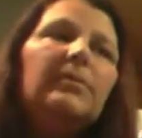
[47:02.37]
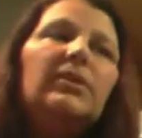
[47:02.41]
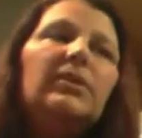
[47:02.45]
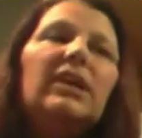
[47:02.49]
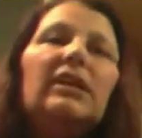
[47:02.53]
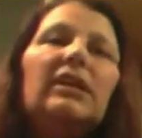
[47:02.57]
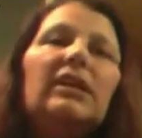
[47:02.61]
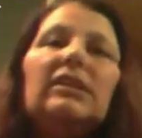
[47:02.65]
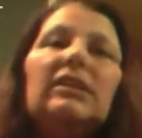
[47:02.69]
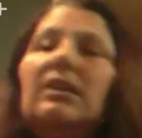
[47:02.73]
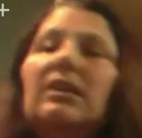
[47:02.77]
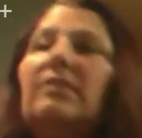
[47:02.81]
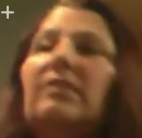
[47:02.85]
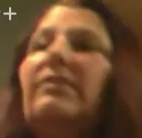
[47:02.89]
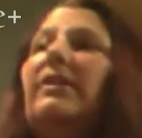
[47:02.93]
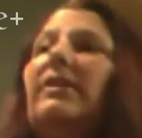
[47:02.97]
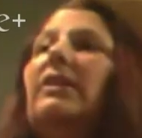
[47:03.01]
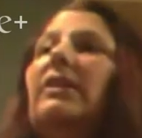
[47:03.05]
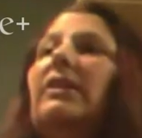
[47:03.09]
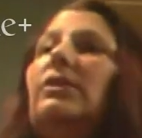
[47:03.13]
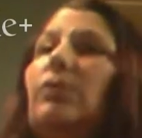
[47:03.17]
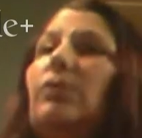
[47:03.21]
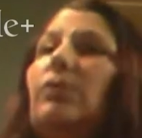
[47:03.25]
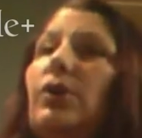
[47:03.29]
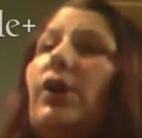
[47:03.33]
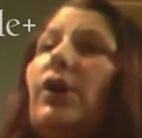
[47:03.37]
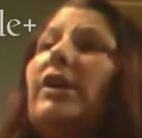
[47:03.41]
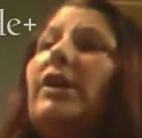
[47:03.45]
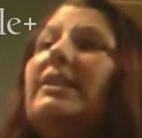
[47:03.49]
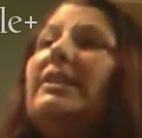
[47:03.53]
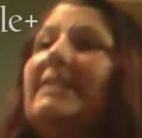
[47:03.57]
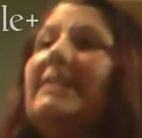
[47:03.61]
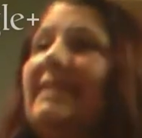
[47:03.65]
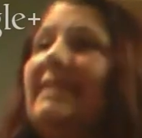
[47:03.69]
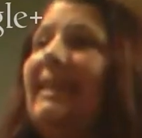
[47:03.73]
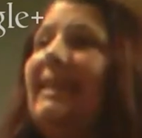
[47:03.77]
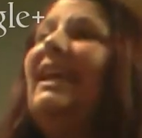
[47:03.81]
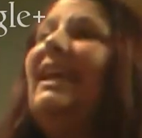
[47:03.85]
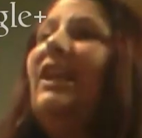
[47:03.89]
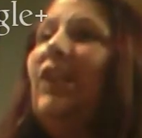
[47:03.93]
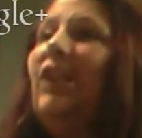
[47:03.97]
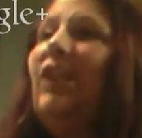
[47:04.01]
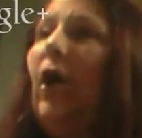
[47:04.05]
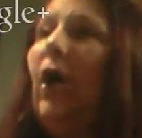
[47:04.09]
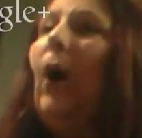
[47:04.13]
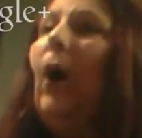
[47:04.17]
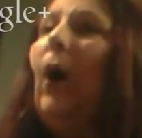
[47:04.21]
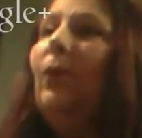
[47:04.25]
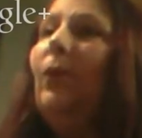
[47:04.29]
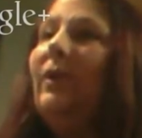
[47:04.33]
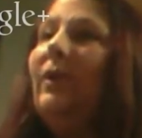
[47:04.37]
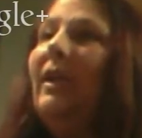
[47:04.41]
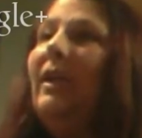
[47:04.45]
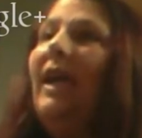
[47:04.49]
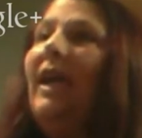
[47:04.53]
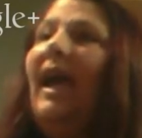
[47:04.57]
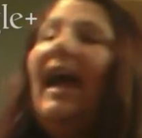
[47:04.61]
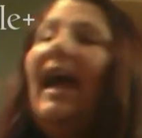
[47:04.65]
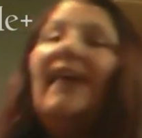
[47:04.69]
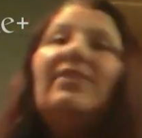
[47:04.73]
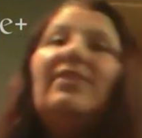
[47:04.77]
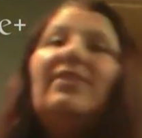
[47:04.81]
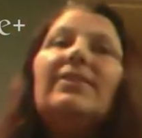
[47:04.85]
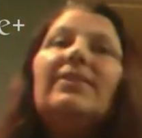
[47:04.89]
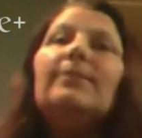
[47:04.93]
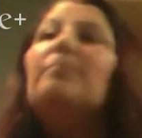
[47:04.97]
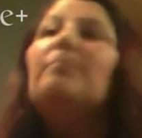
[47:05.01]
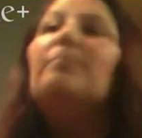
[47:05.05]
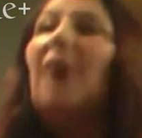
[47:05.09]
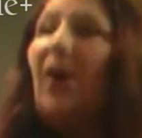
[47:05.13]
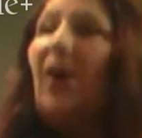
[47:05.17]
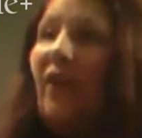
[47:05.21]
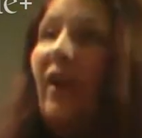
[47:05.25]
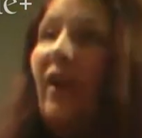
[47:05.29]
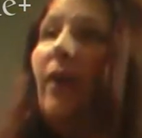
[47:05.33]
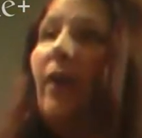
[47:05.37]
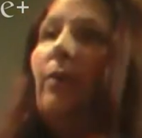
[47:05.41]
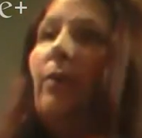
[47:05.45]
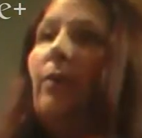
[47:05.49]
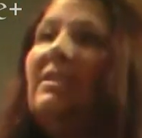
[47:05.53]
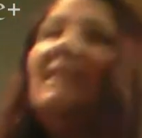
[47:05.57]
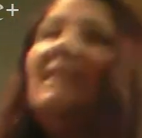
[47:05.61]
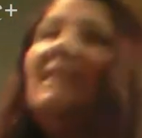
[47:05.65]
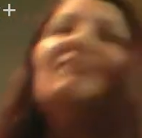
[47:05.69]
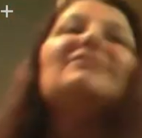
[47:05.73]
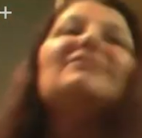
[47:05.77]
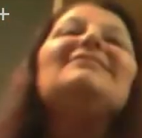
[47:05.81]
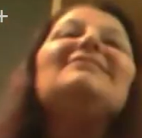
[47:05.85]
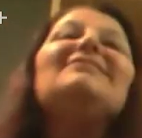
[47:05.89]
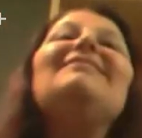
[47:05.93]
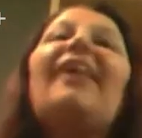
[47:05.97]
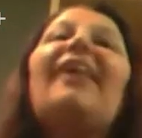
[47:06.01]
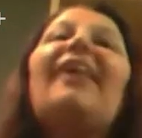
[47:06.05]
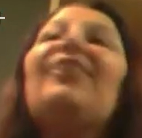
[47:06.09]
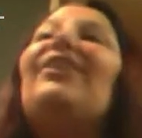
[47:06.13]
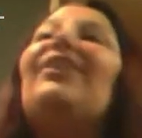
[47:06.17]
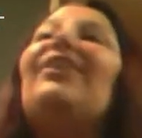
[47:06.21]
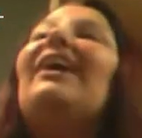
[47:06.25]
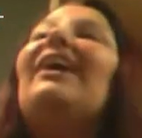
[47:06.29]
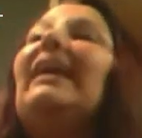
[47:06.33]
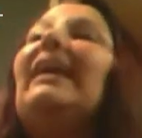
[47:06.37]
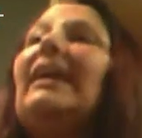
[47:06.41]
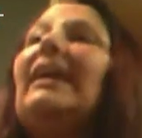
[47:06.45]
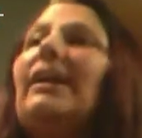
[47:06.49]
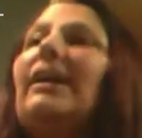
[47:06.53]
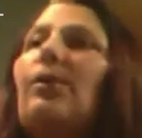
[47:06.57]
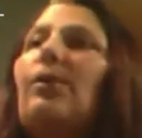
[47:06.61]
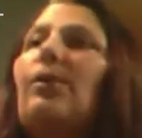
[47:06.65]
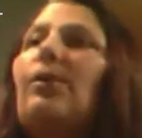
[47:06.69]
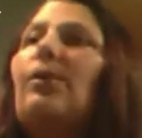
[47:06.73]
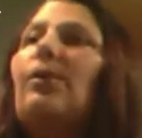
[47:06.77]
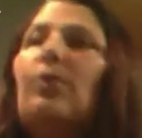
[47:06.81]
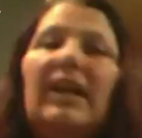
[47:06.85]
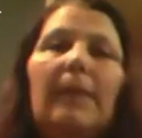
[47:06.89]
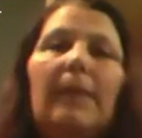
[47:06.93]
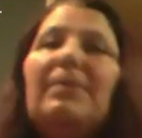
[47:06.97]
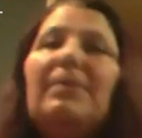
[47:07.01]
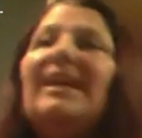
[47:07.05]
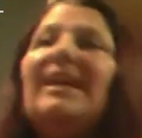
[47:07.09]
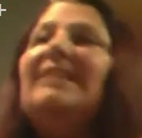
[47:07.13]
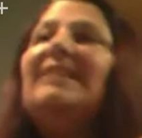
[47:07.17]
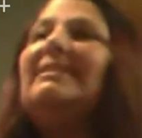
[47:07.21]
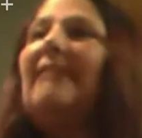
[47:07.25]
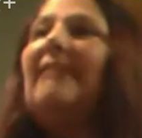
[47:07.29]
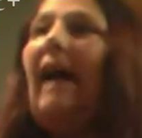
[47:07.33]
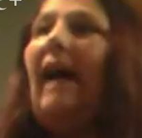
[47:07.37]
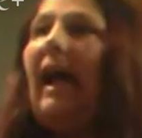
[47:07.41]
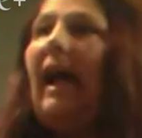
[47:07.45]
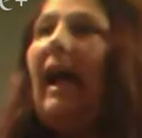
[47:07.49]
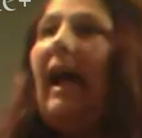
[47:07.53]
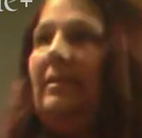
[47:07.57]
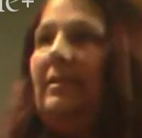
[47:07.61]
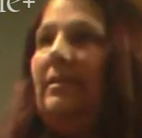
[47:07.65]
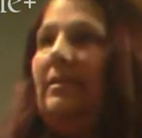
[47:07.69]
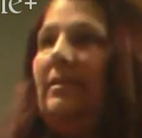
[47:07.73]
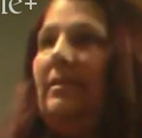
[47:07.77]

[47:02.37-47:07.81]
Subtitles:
that live in New York City alone and the boroughs, there's nothing here with like a pin dot,